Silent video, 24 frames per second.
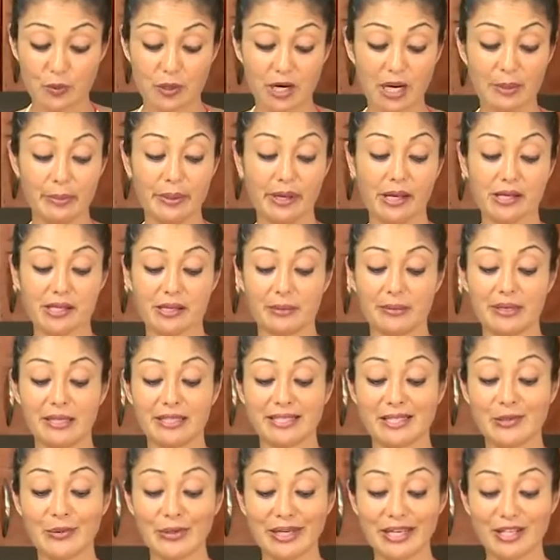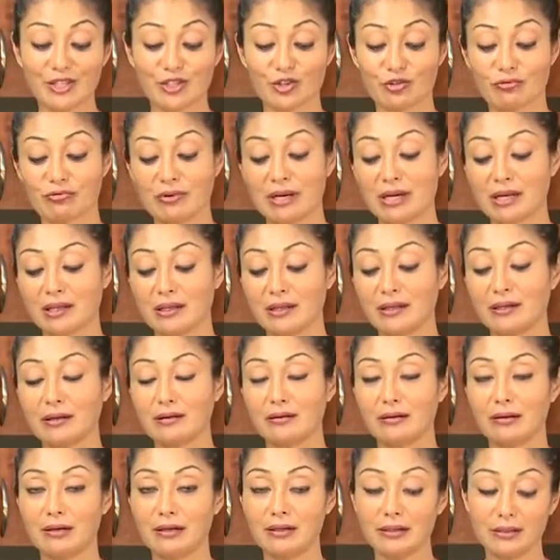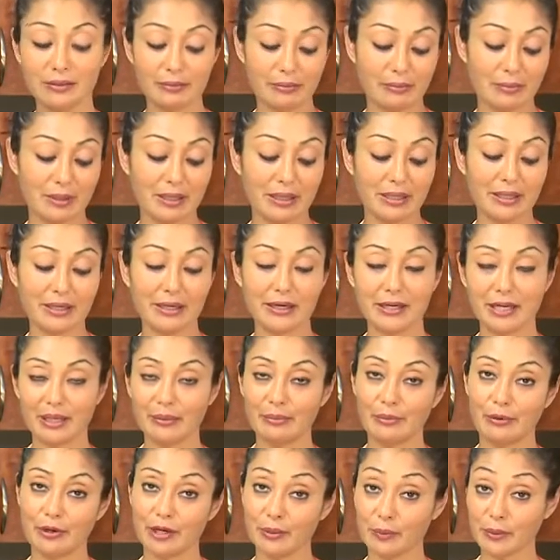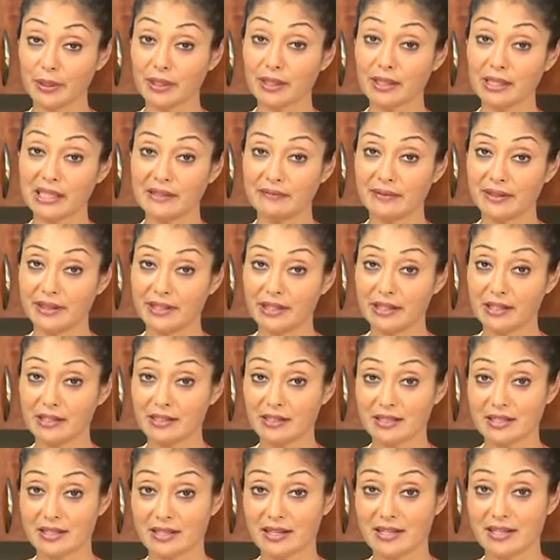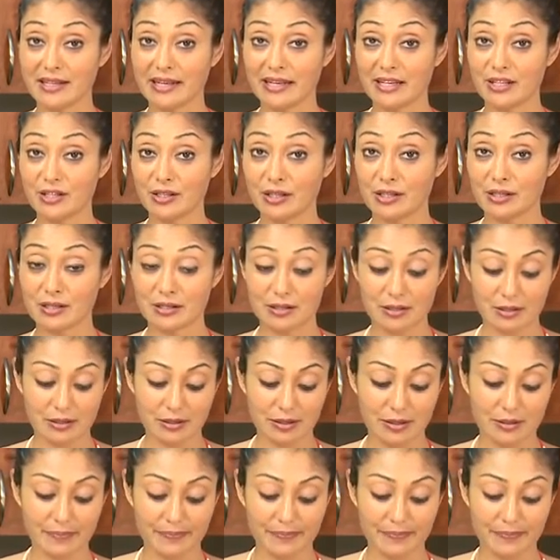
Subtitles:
Why? Because I'm doing it directly on my cutting board. We're gonna leave it there because it's gonna taste just as good.